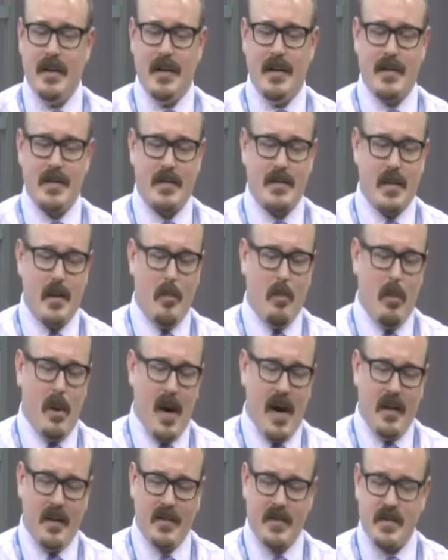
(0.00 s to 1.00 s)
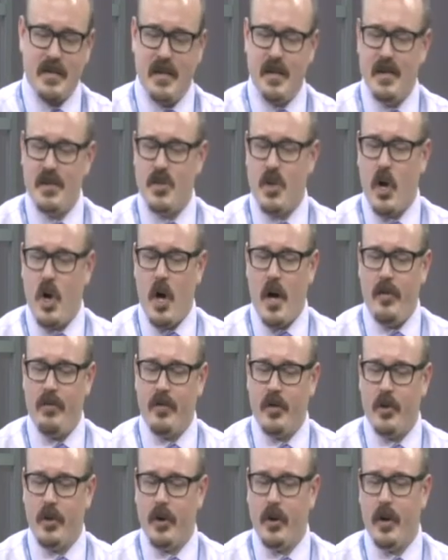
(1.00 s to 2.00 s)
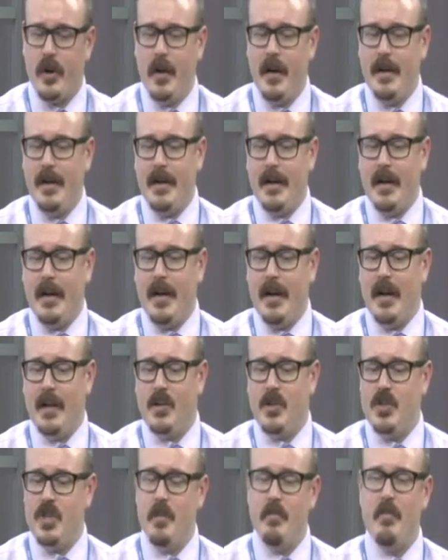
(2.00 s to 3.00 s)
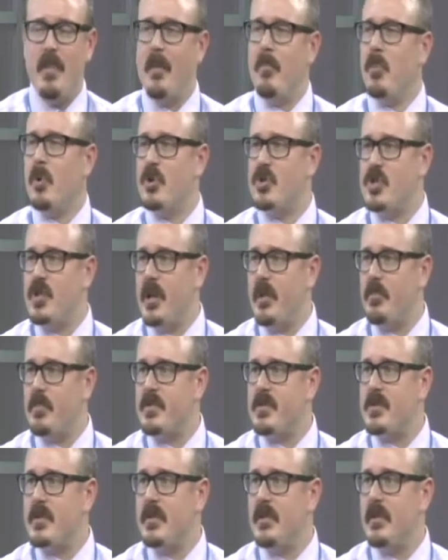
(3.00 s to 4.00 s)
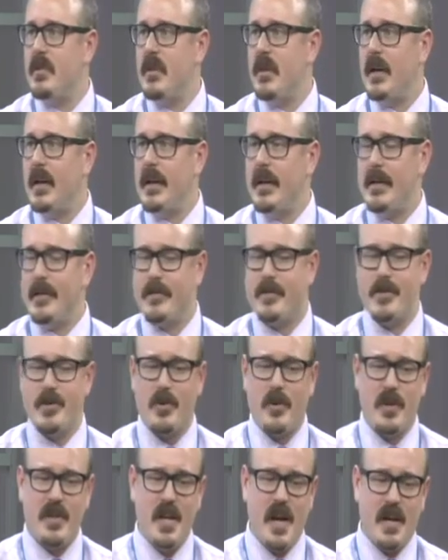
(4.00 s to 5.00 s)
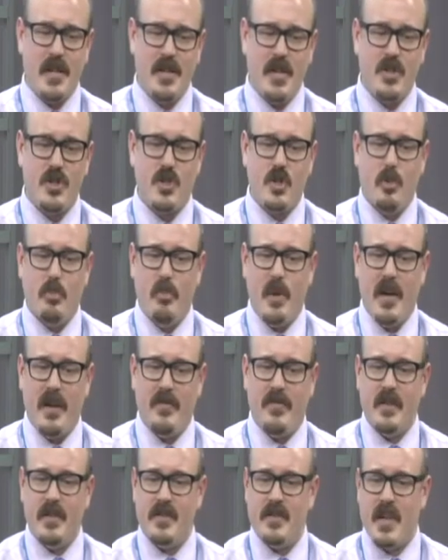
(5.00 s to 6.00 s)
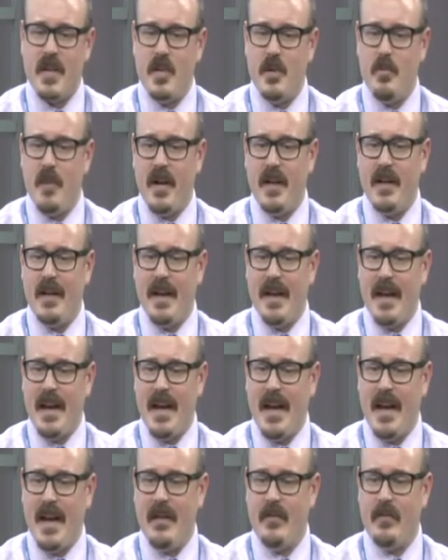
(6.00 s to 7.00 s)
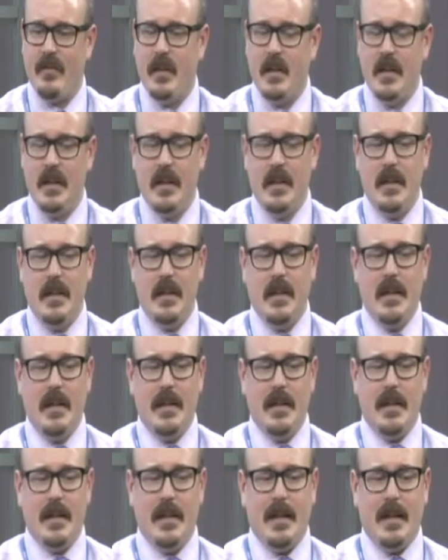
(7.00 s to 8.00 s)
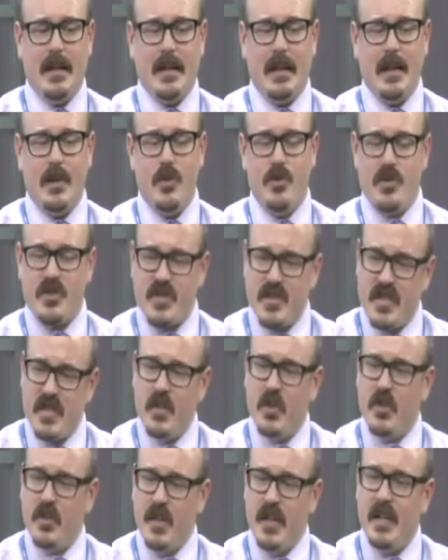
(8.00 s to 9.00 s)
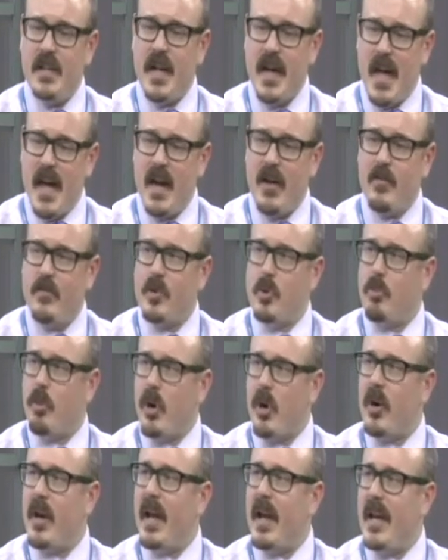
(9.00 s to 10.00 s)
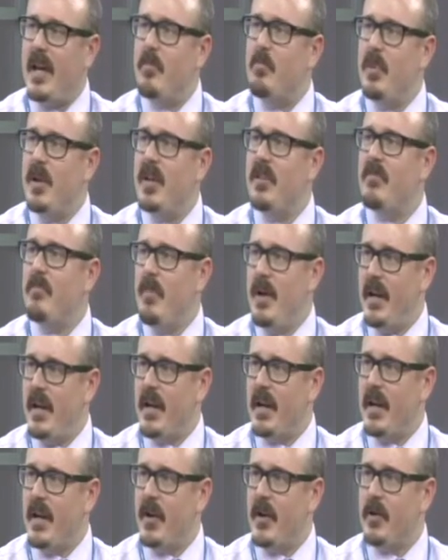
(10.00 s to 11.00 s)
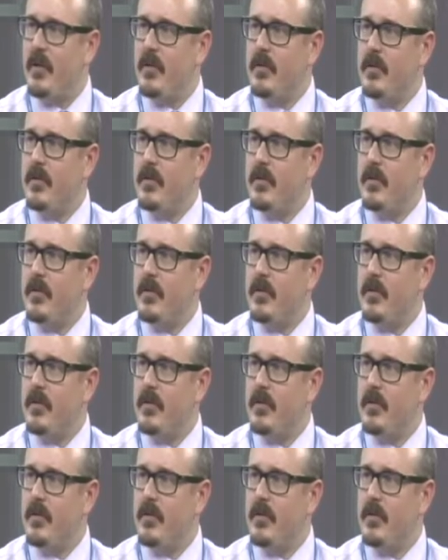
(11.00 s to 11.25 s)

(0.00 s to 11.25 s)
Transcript: Some policies offer gym memberships, so additional benefits that you might not have. You still need to have your Part A and B of Medicare